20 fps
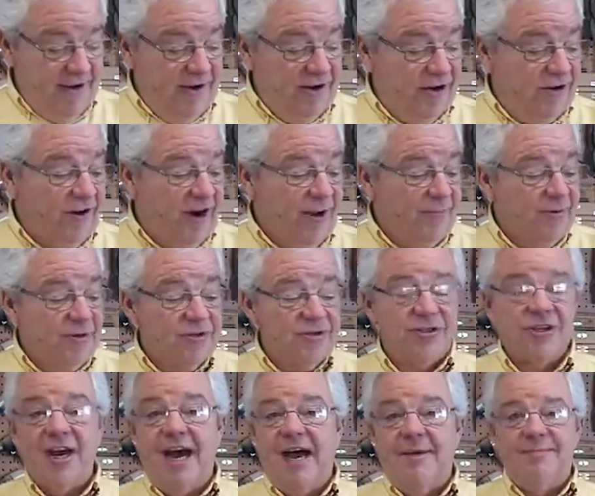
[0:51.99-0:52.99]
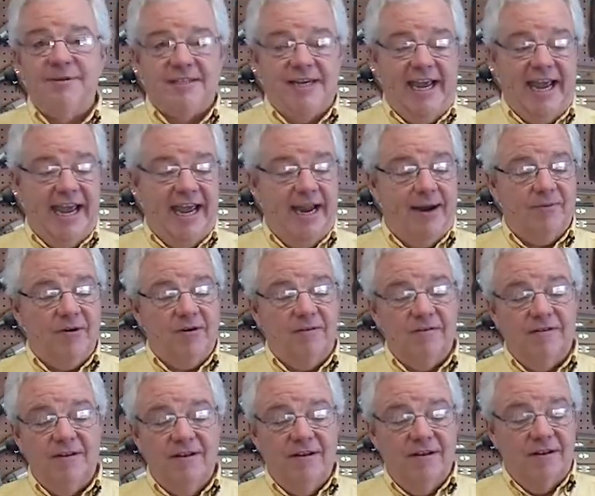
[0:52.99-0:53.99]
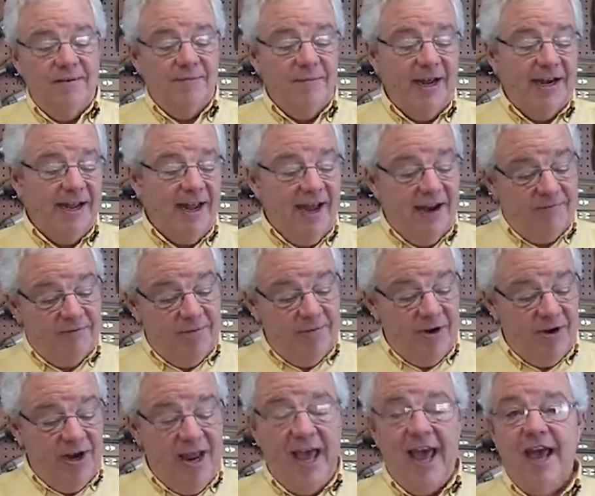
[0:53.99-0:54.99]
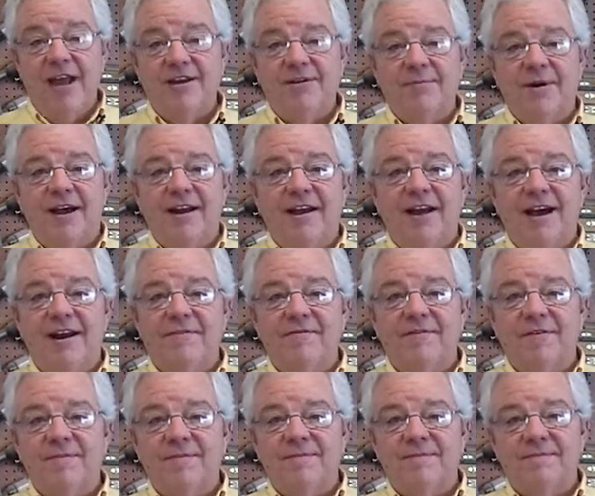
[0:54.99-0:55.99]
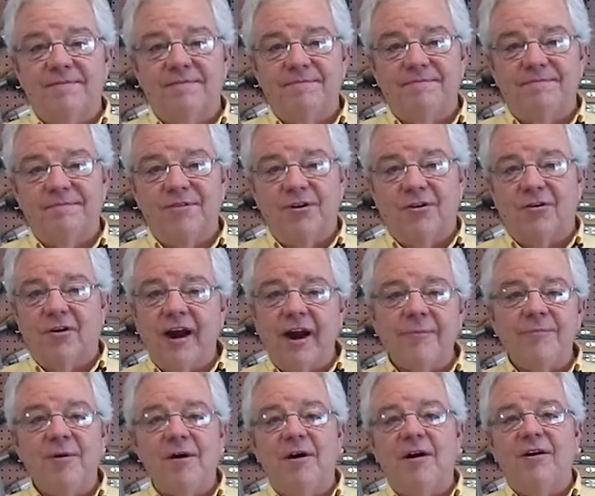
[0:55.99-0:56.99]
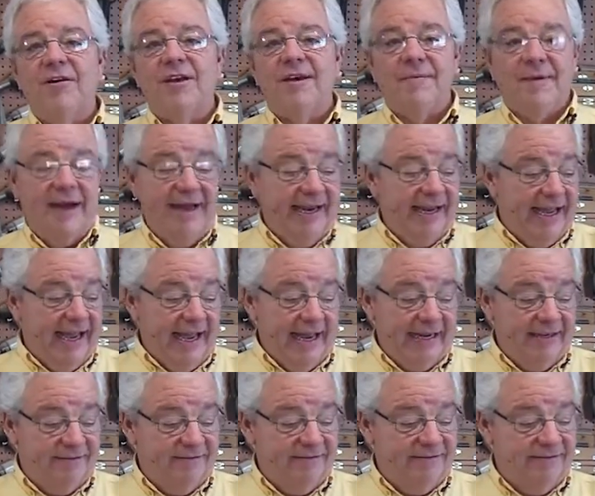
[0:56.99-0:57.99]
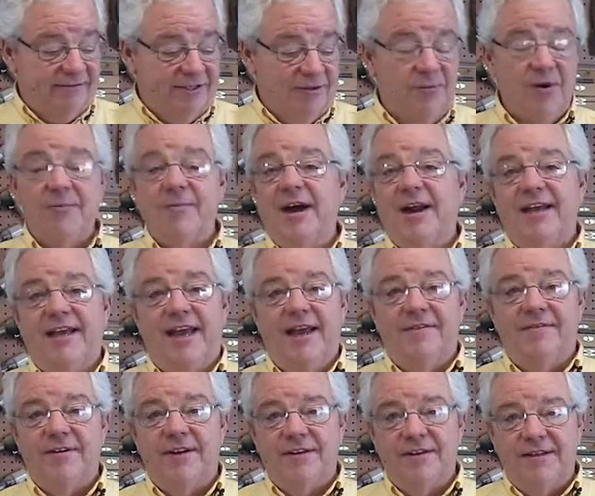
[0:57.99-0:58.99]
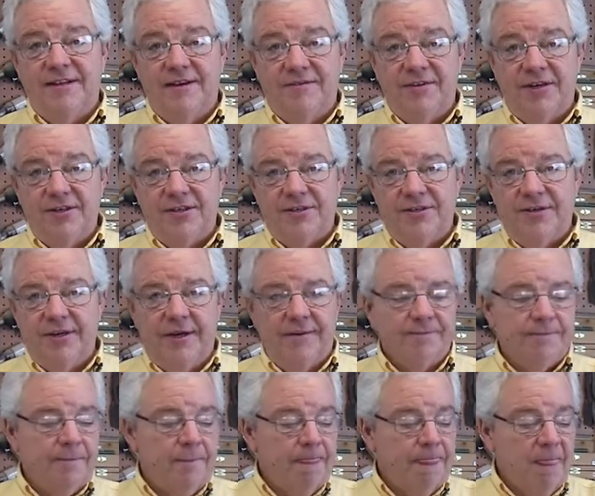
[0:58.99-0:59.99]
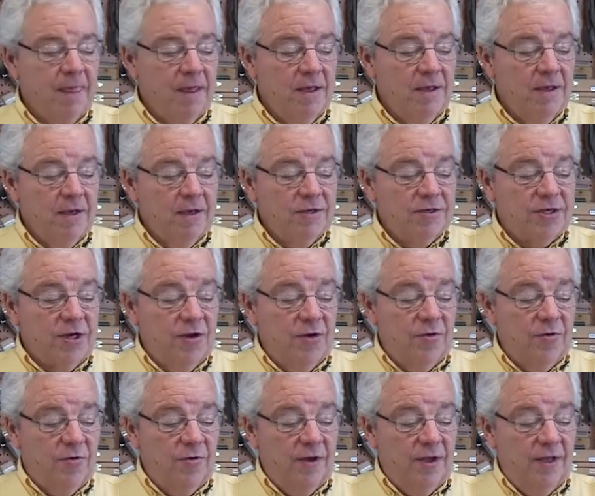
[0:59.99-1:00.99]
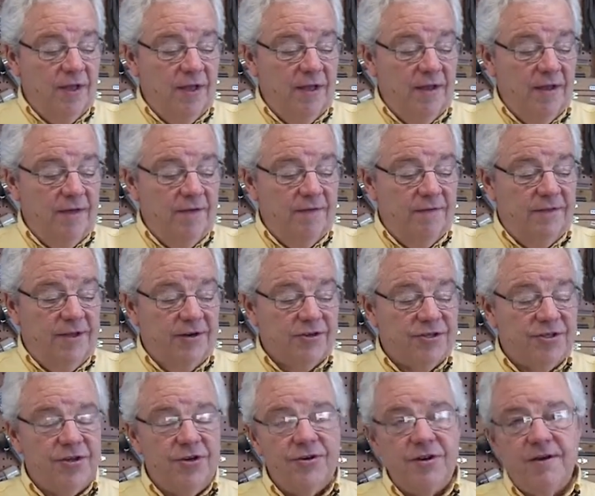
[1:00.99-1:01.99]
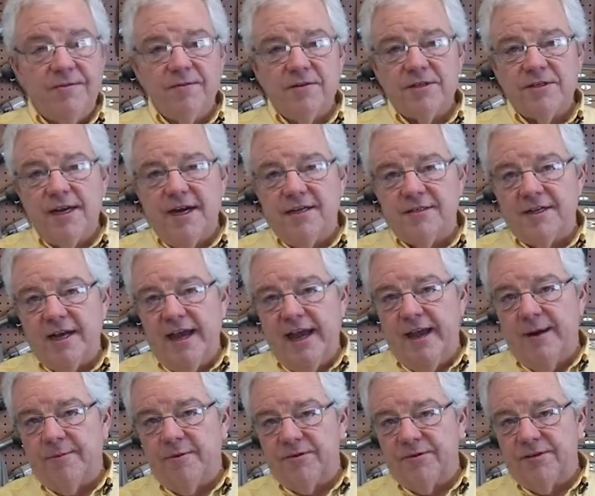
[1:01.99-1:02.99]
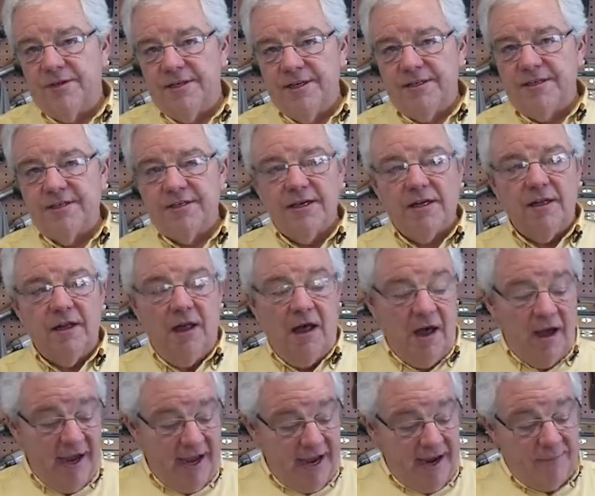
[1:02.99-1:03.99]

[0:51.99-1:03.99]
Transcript: in your grandpa's shop is a hammer. You might have got it from your dad, you might have got it from your grandpa, you might have got it, somebody might have given it to you. So there's two different styles of hammers. This is a claw